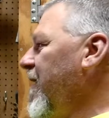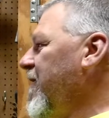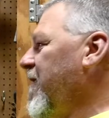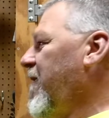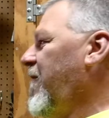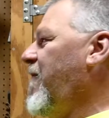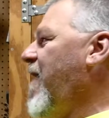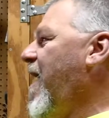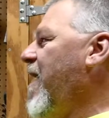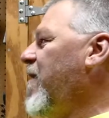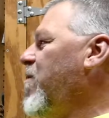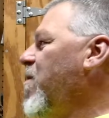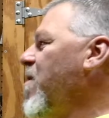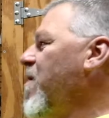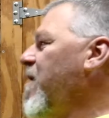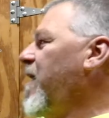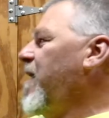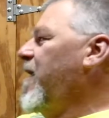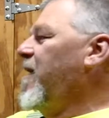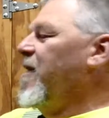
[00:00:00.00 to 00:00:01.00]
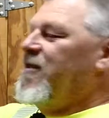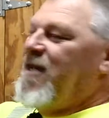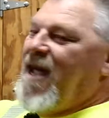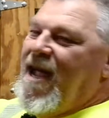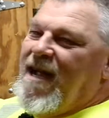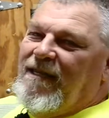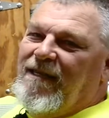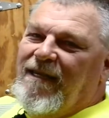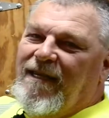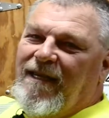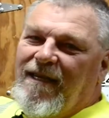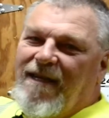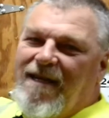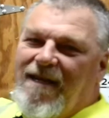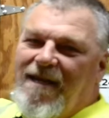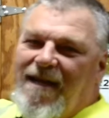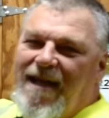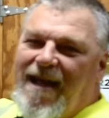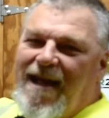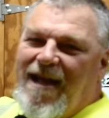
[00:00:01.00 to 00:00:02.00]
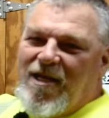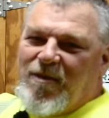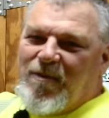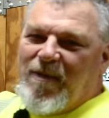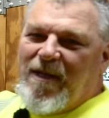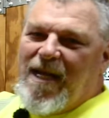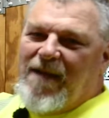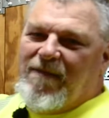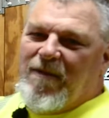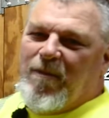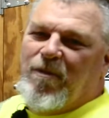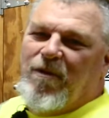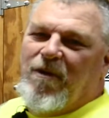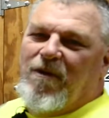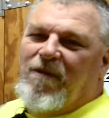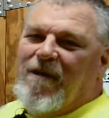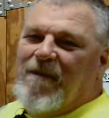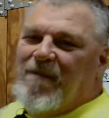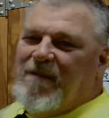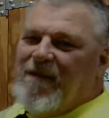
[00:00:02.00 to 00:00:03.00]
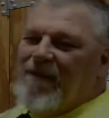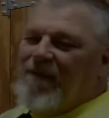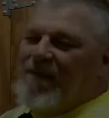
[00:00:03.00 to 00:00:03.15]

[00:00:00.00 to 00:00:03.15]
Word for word: is in fact working exactly as we have it programmed.